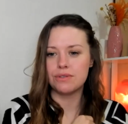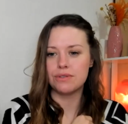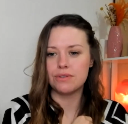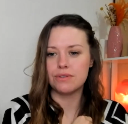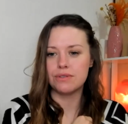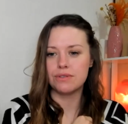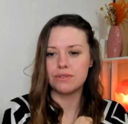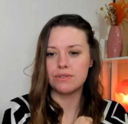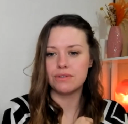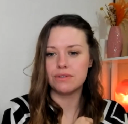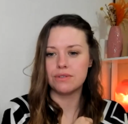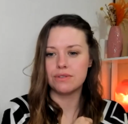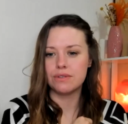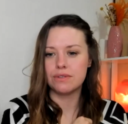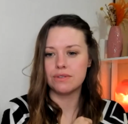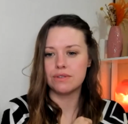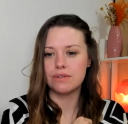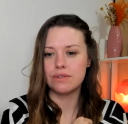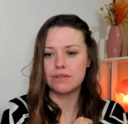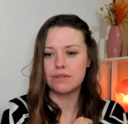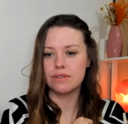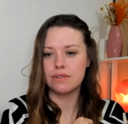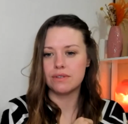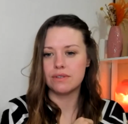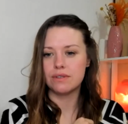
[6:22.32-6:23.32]

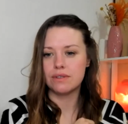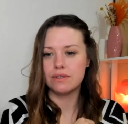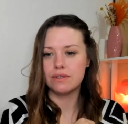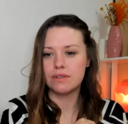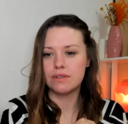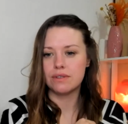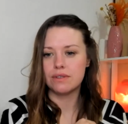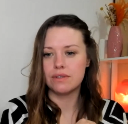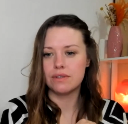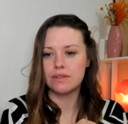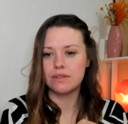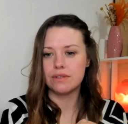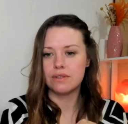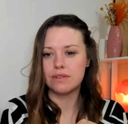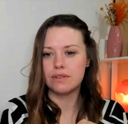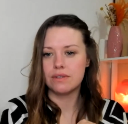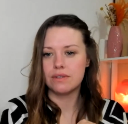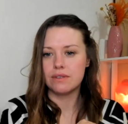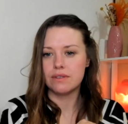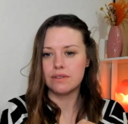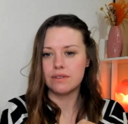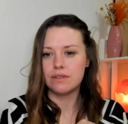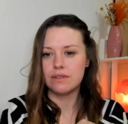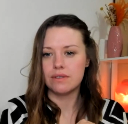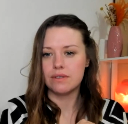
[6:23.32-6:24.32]

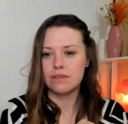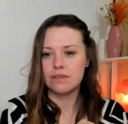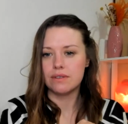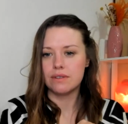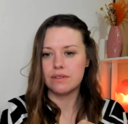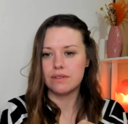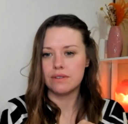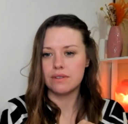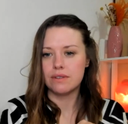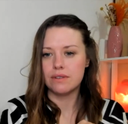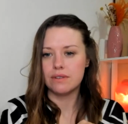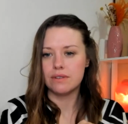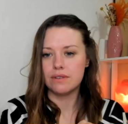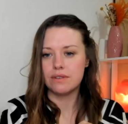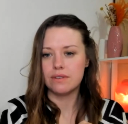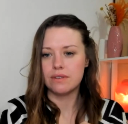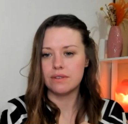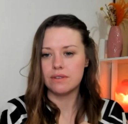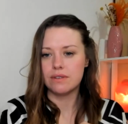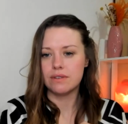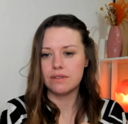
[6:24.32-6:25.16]
Nothing is said.